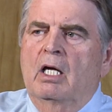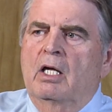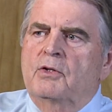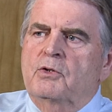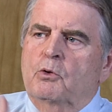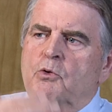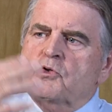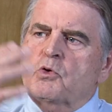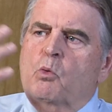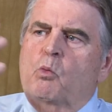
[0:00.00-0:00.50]

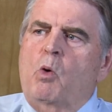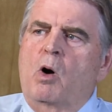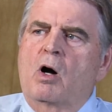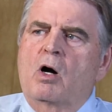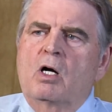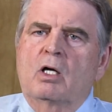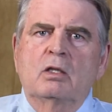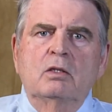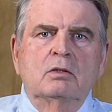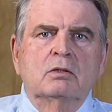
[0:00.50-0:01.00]
There was a
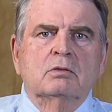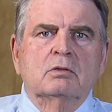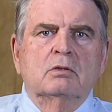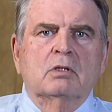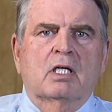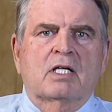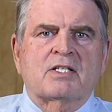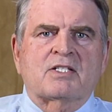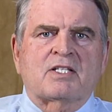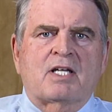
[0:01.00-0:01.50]
wall,
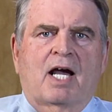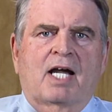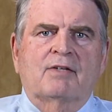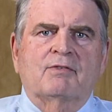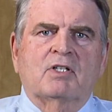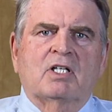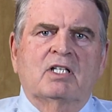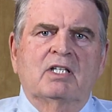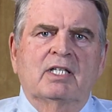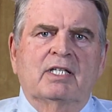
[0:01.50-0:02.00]
a side of
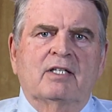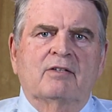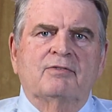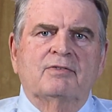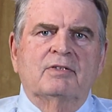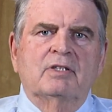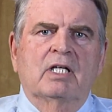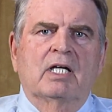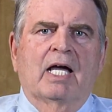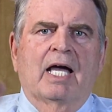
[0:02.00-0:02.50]
a
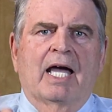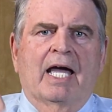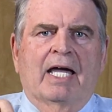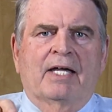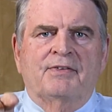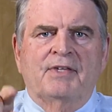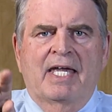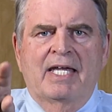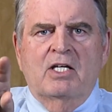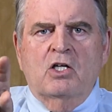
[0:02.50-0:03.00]
cliff,
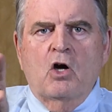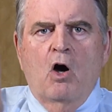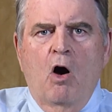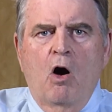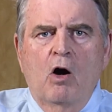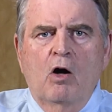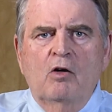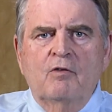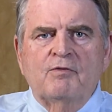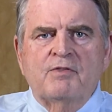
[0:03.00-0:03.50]
and they
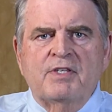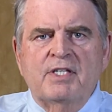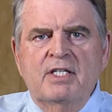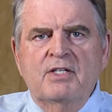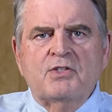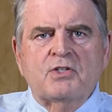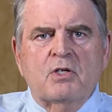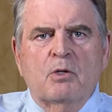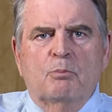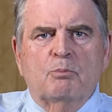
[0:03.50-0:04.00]
carved
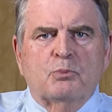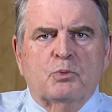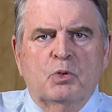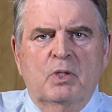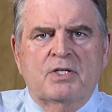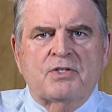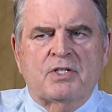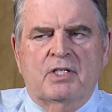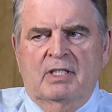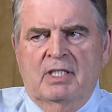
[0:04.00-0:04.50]
this
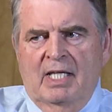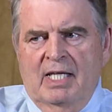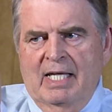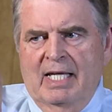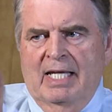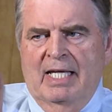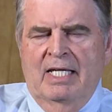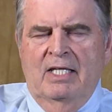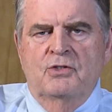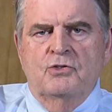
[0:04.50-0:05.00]
prison
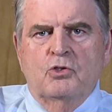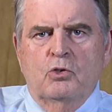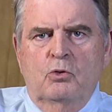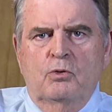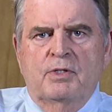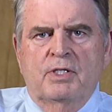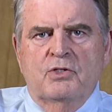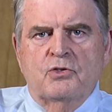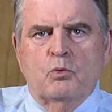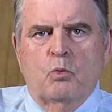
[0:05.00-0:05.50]
into
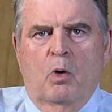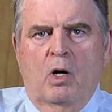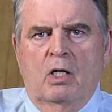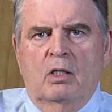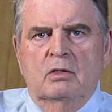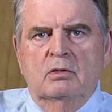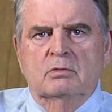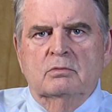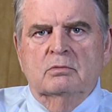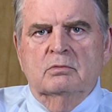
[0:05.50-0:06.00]
this wall.